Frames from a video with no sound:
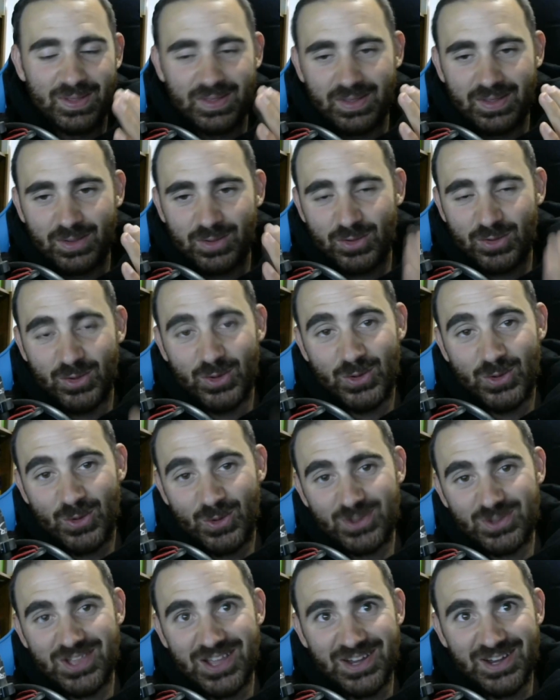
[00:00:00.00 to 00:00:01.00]
Sooner
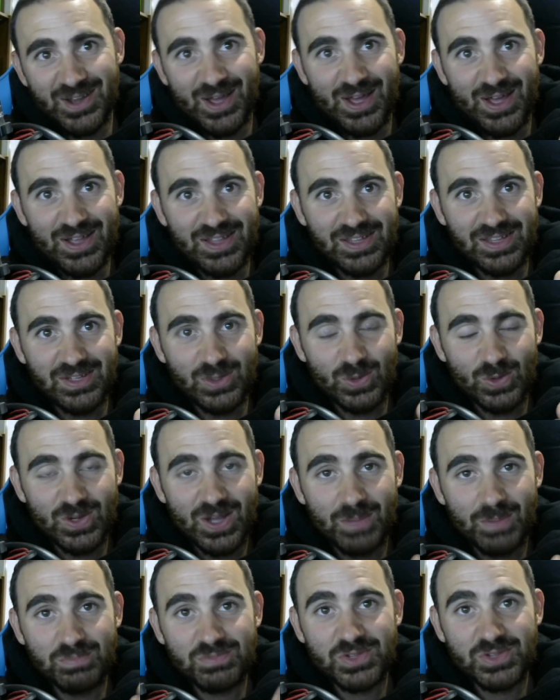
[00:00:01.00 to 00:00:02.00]
or later, you'll
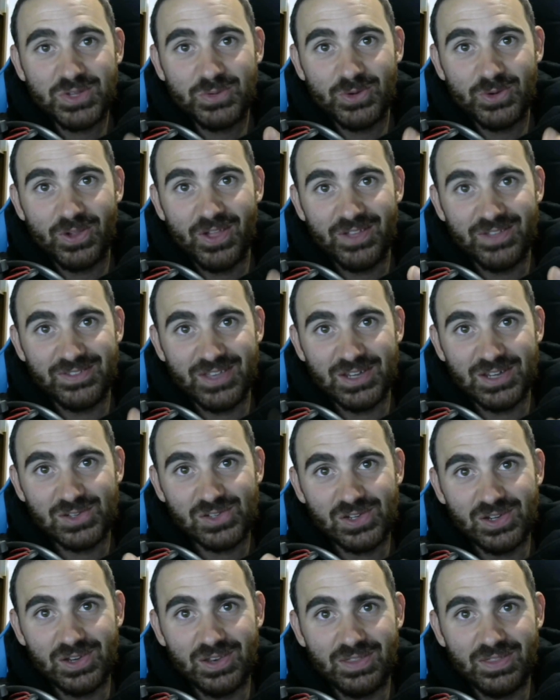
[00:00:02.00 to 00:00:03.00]
come to the
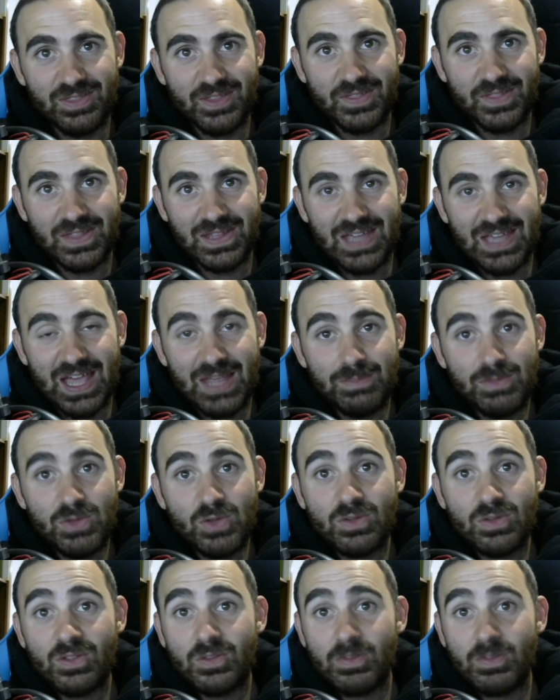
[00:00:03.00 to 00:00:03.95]
realization that the game uses